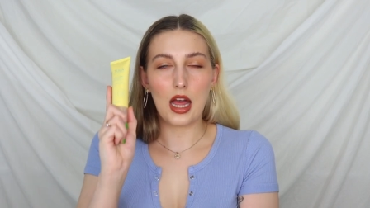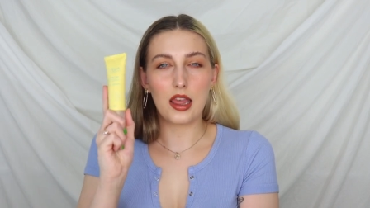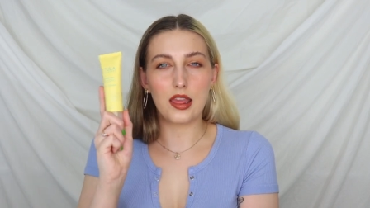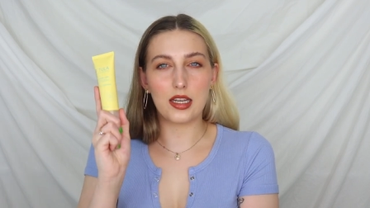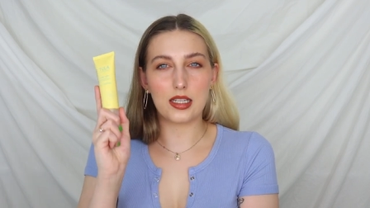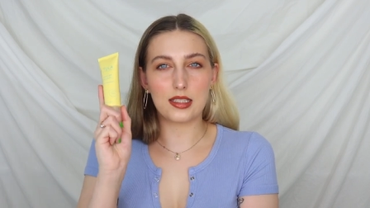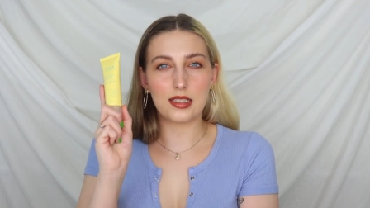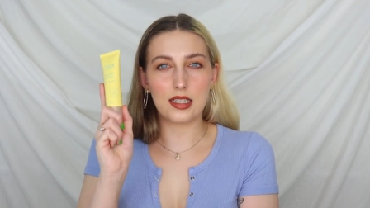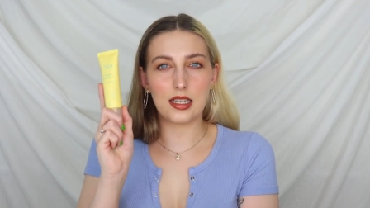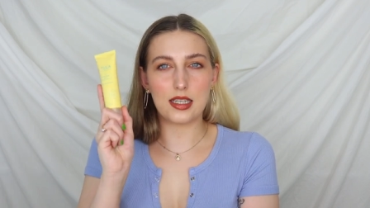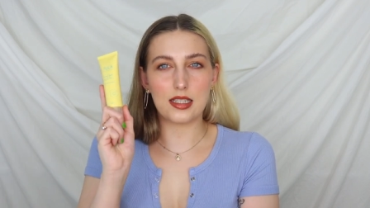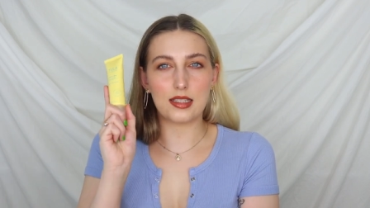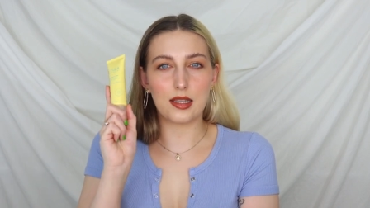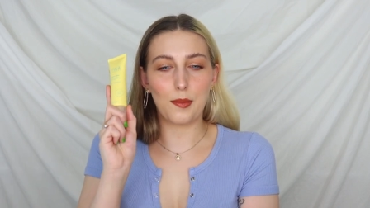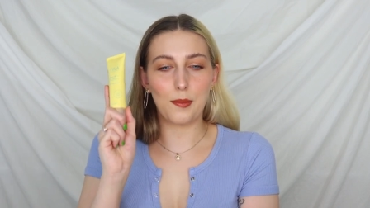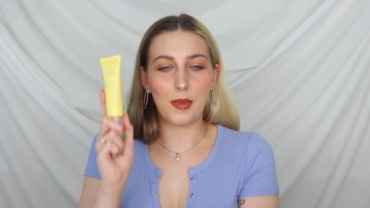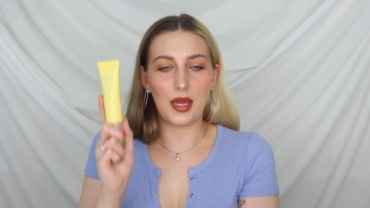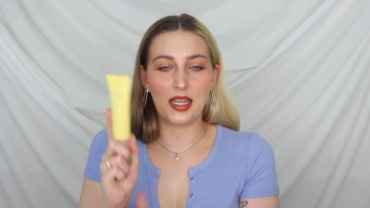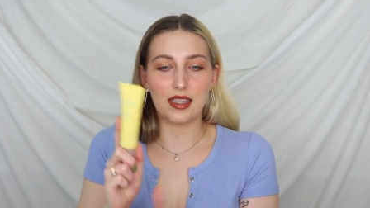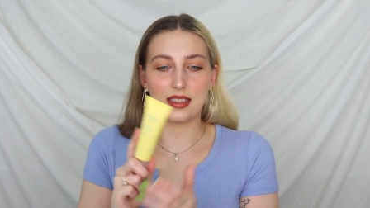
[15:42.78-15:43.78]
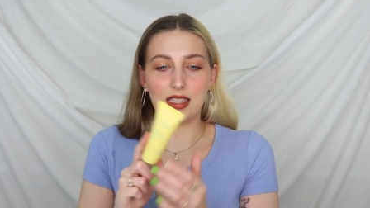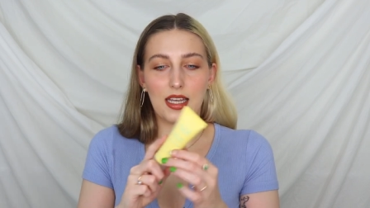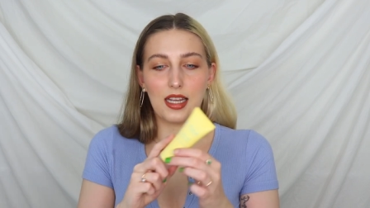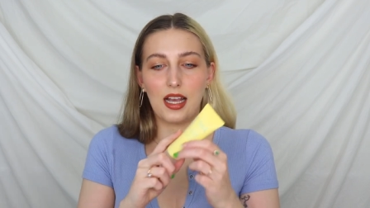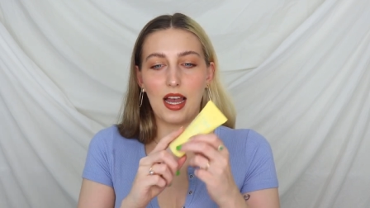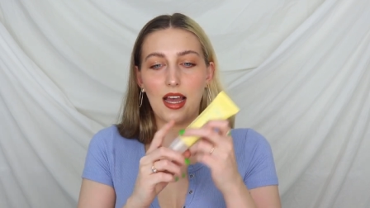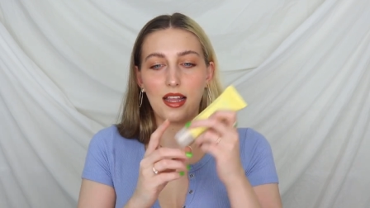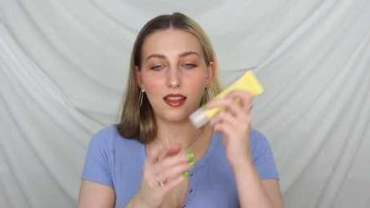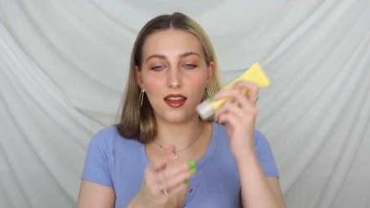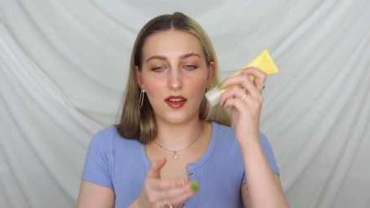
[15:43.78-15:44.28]
this is
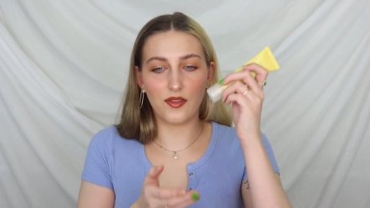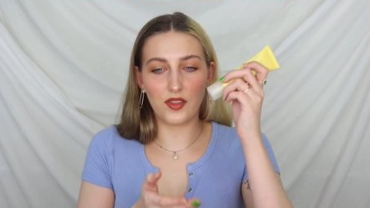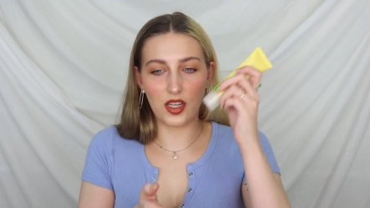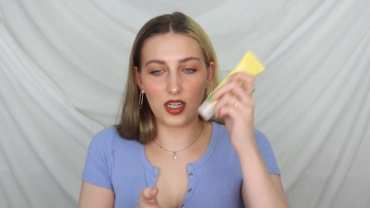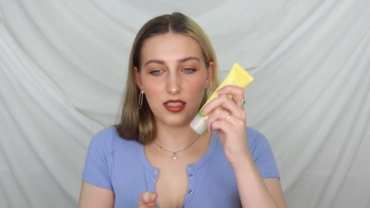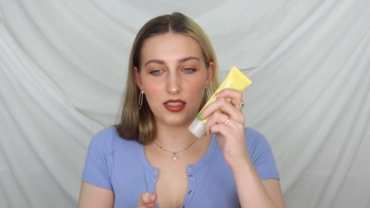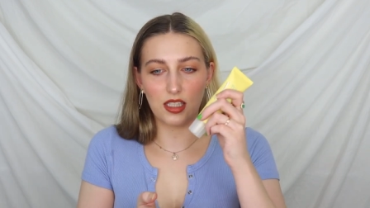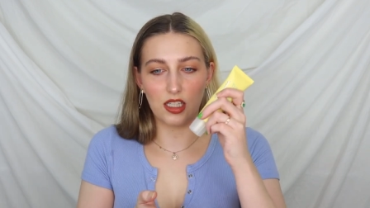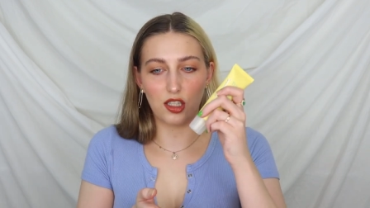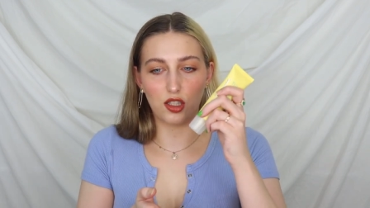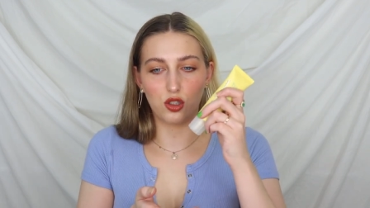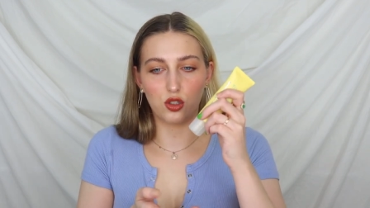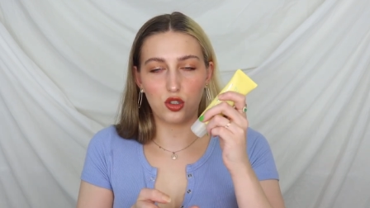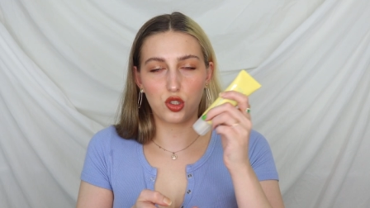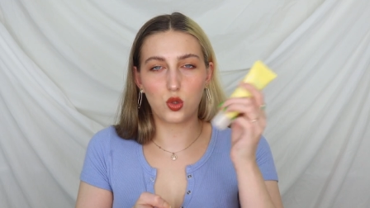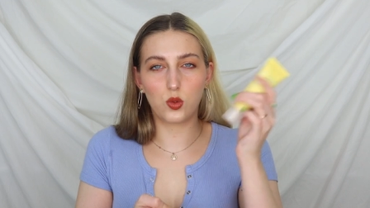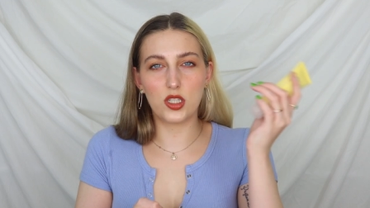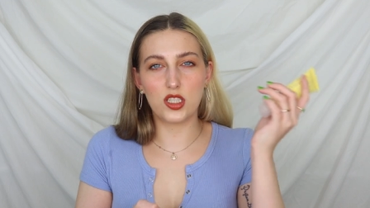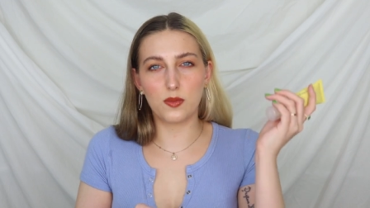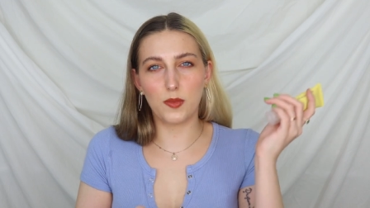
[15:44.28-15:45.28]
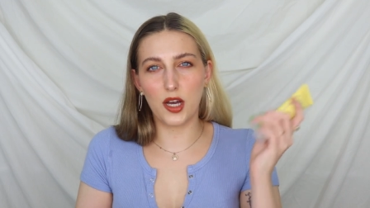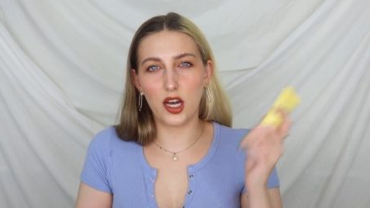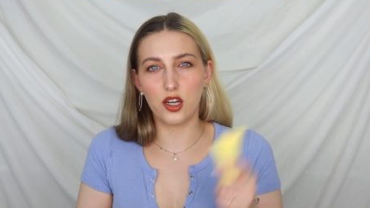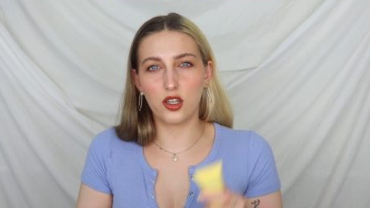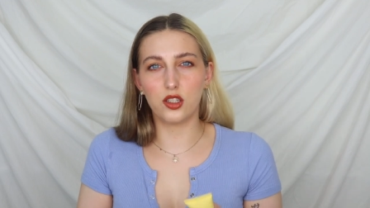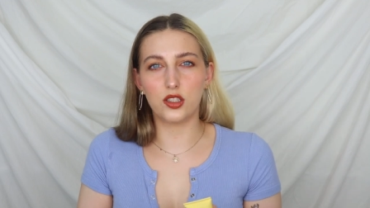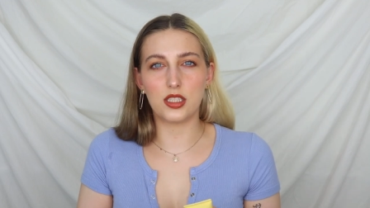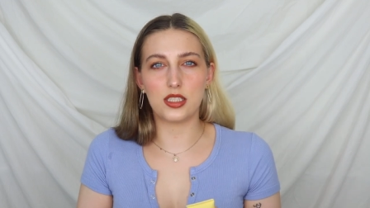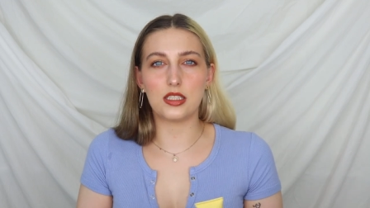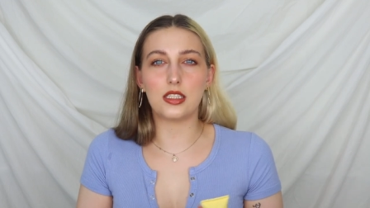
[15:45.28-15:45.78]
amazing. I love that it's in a little squeeze
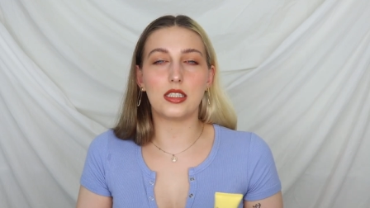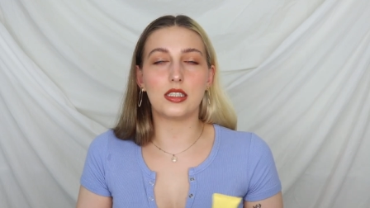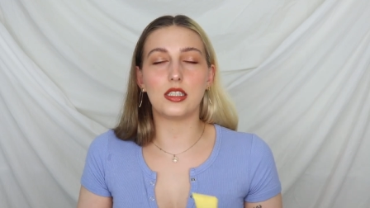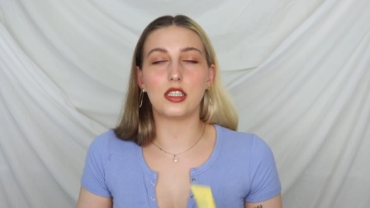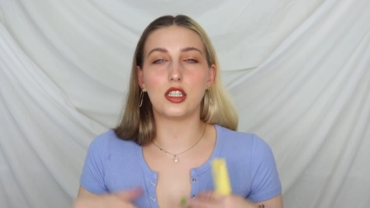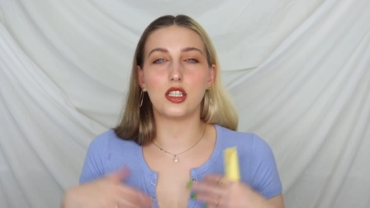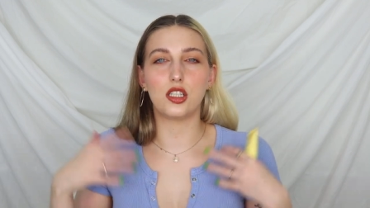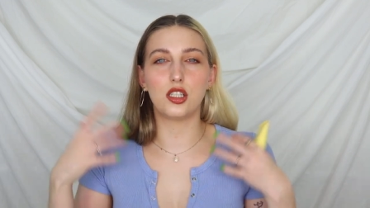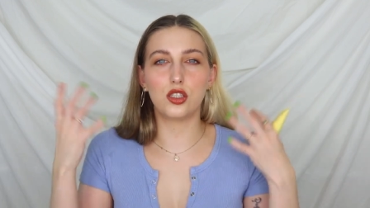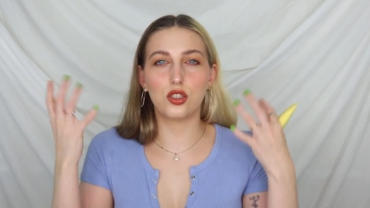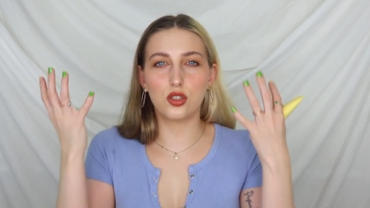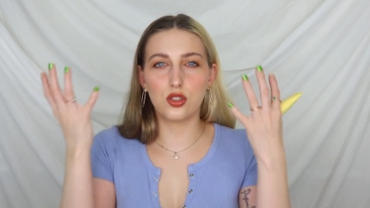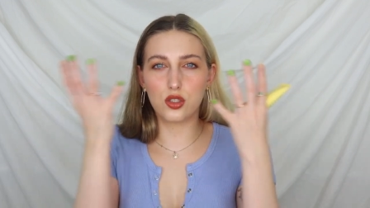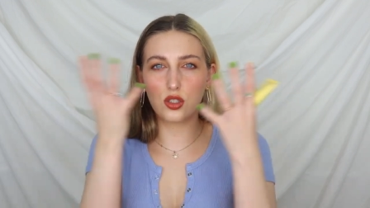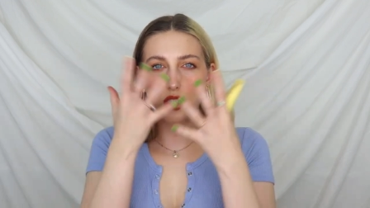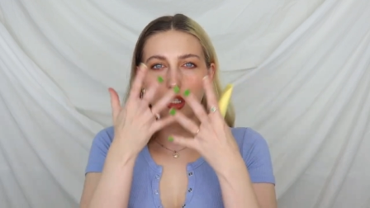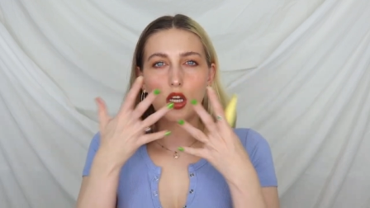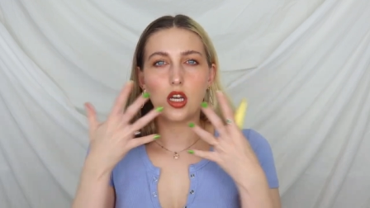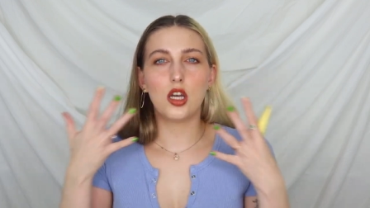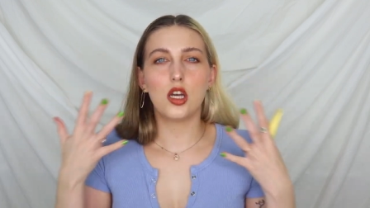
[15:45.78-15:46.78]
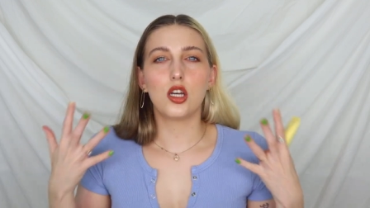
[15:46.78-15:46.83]
bottle. It's easy to use.